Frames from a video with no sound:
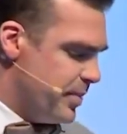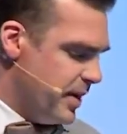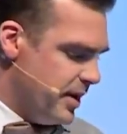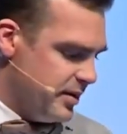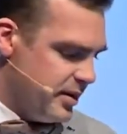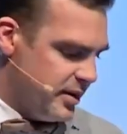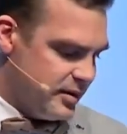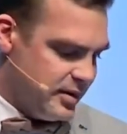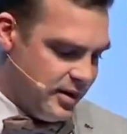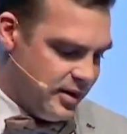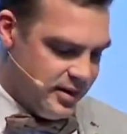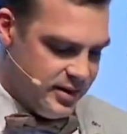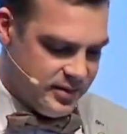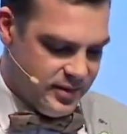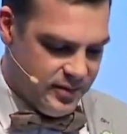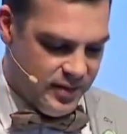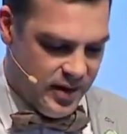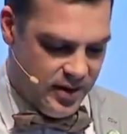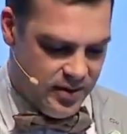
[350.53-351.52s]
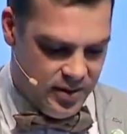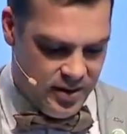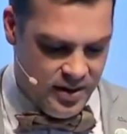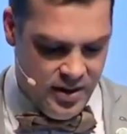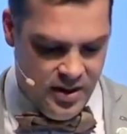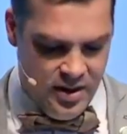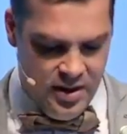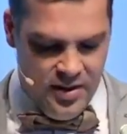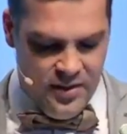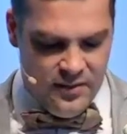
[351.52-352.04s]
billion of our
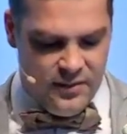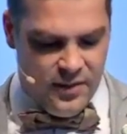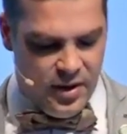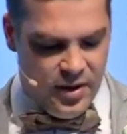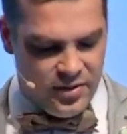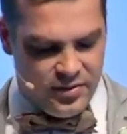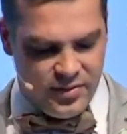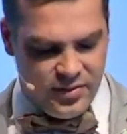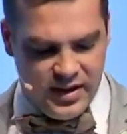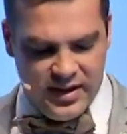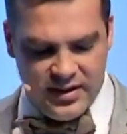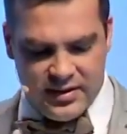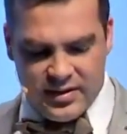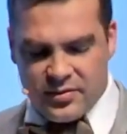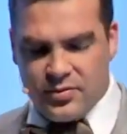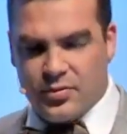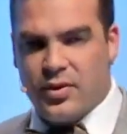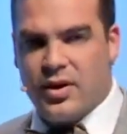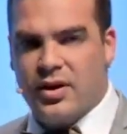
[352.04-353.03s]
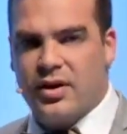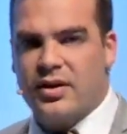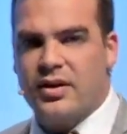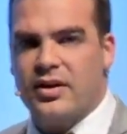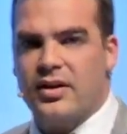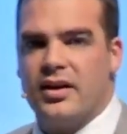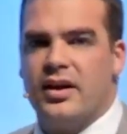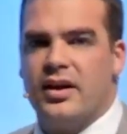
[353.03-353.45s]
forest-related work